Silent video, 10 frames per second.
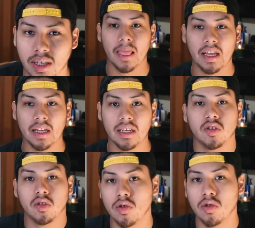It's
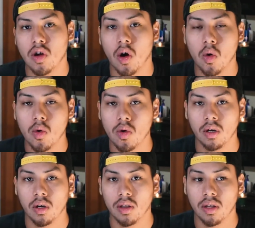to know
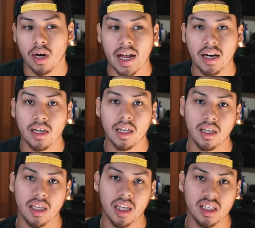the hierarchy in the
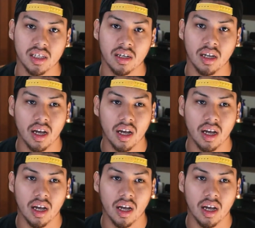kitchen.